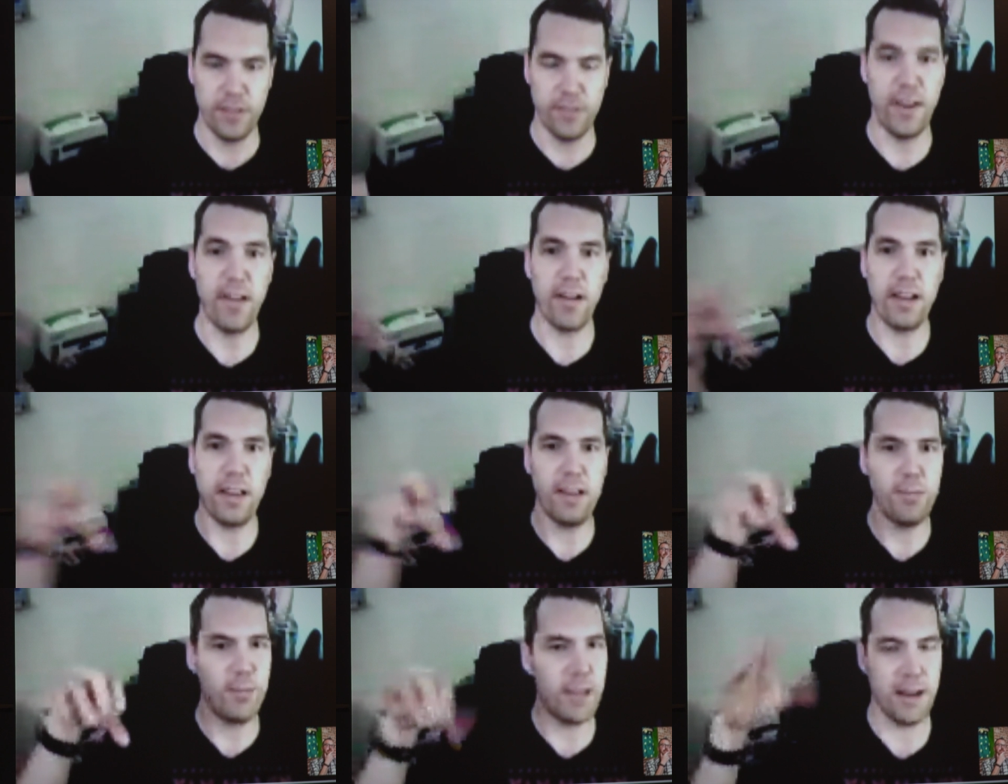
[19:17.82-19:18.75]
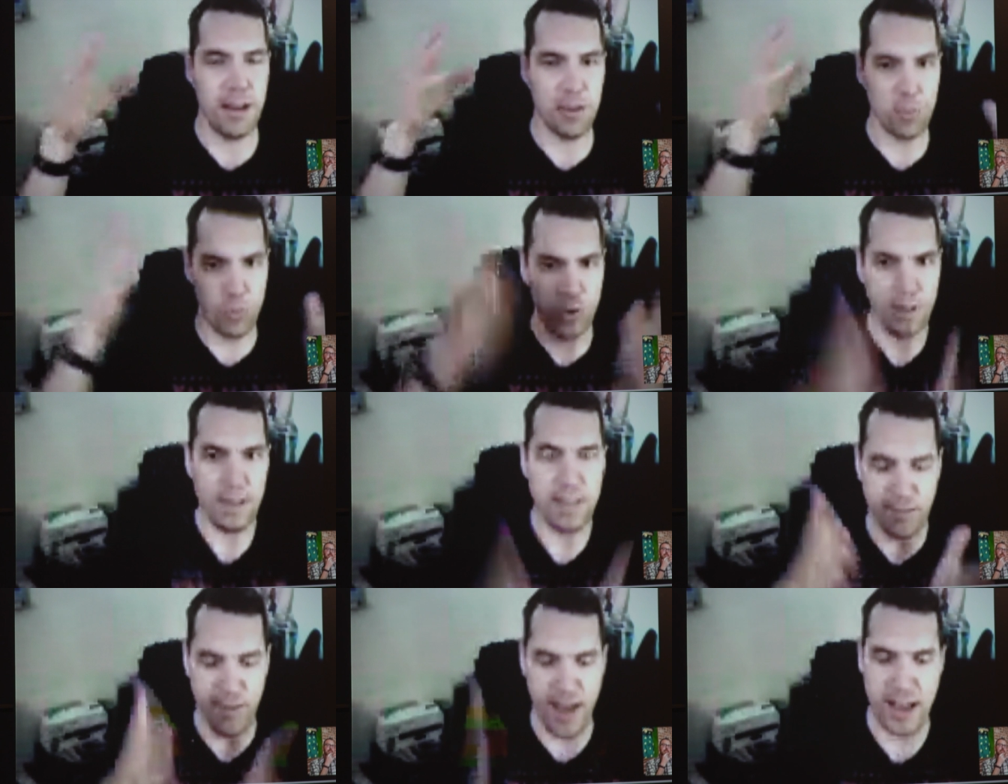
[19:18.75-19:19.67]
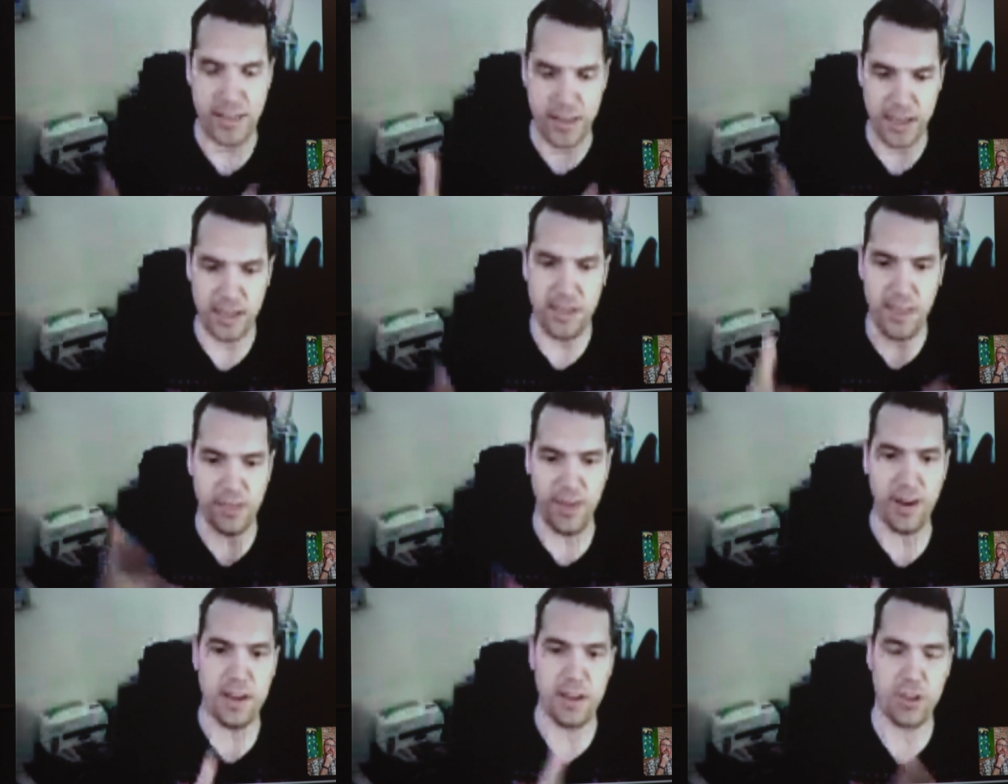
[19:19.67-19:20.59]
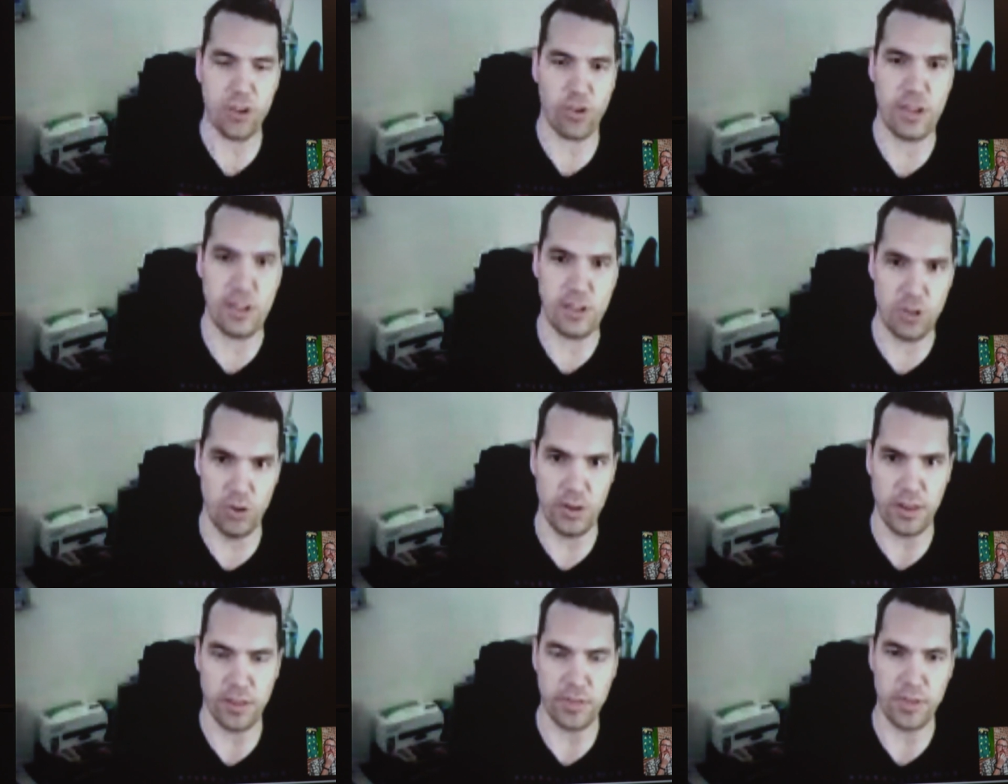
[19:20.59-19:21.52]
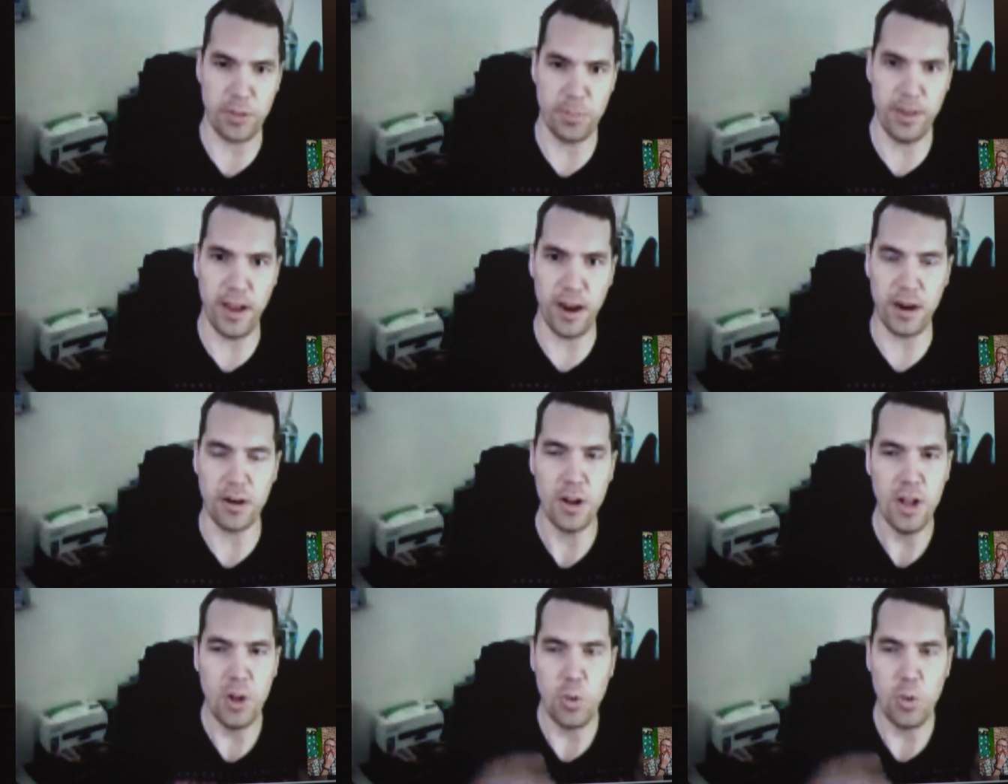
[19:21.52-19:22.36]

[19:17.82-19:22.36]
very, it, it really divides it into these very discrete choices for the player,